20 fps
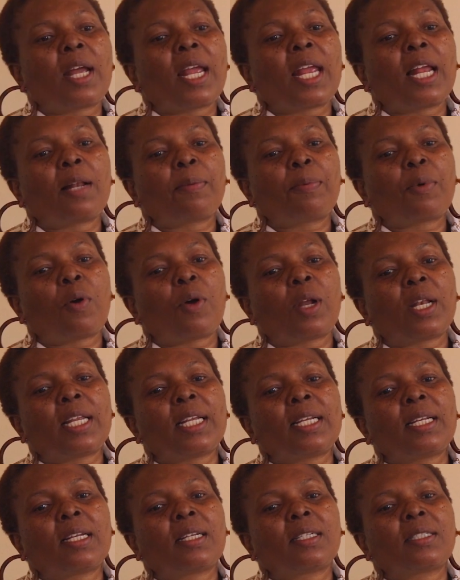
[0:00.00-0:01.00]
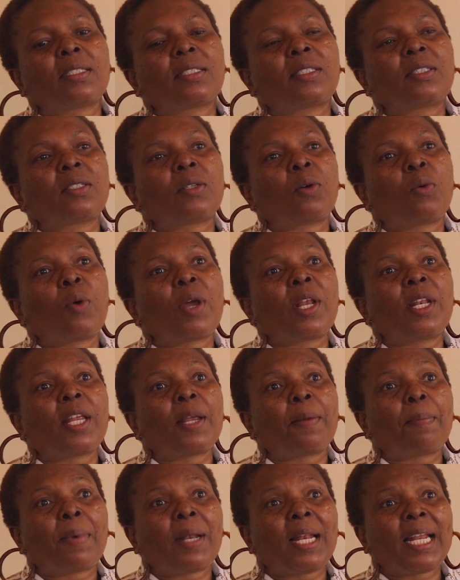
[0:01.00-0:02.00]
to help our learners when
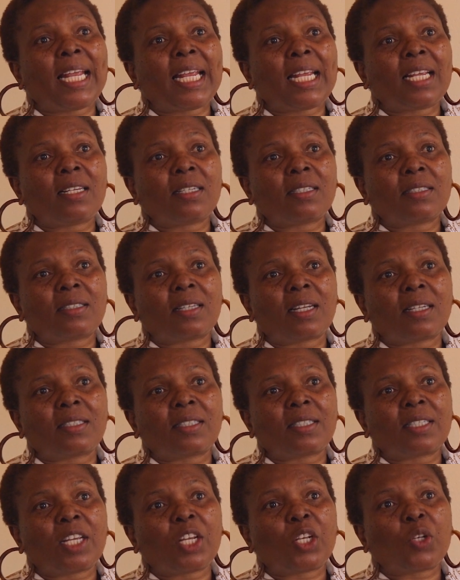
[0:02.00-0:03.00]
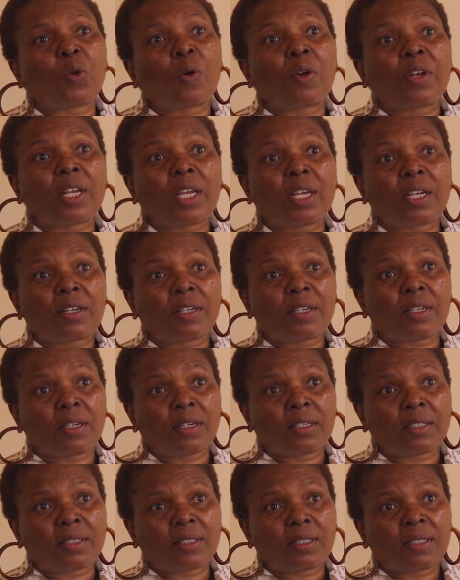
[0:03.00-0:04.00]
they play that they don't get
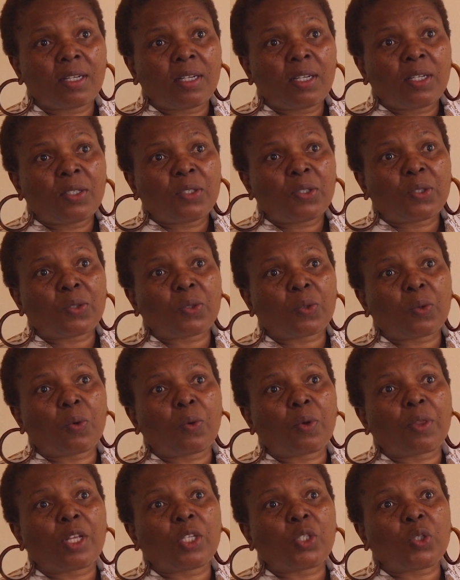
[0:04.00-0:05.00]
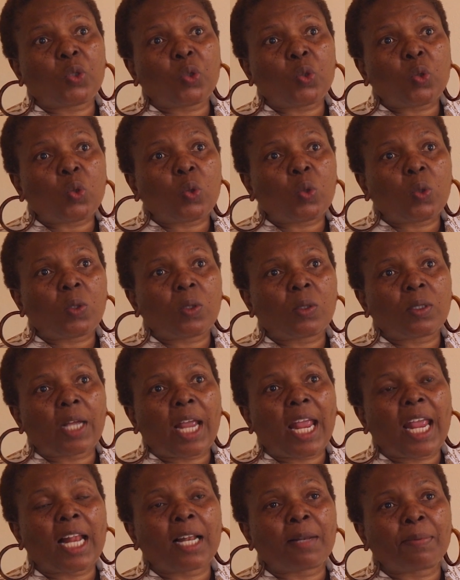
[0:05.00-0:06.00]
hurt. So the tool
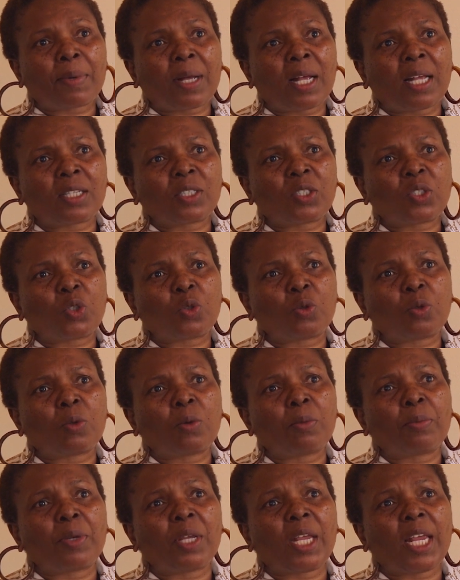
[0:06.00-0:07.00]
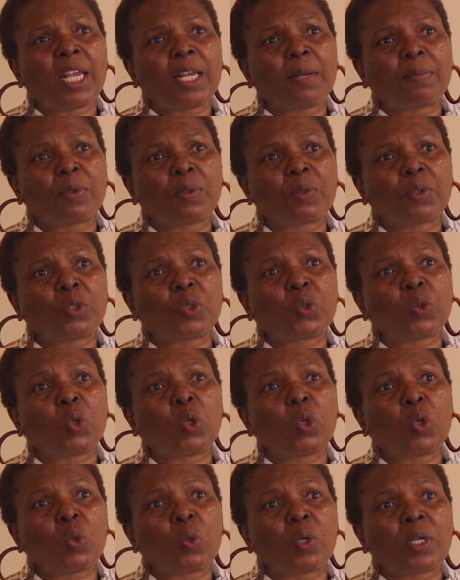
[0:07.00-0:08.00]
help us to be able to
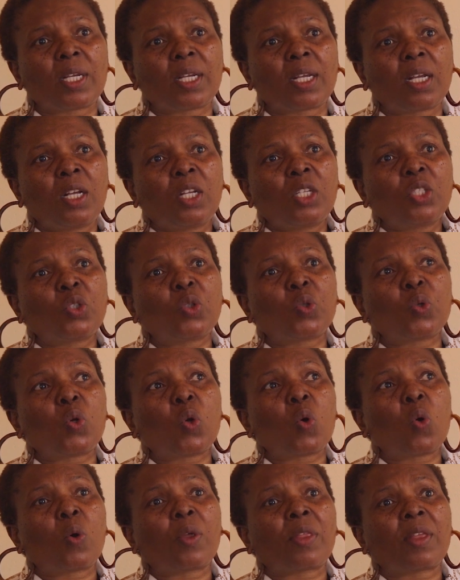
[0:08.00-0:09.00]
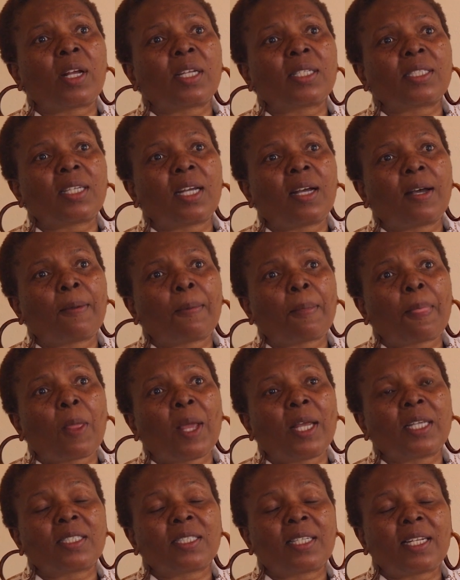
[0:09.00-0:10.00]
look to know that
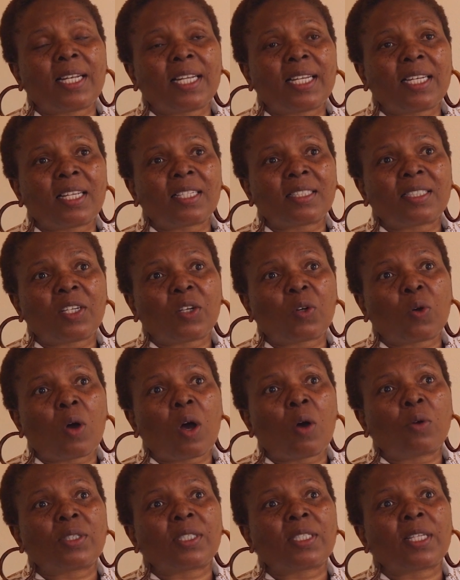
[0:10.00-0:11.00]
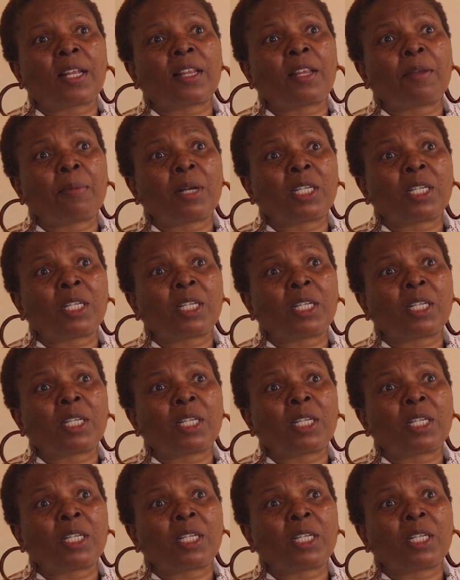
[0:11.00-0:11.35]
as the learners they go outside, they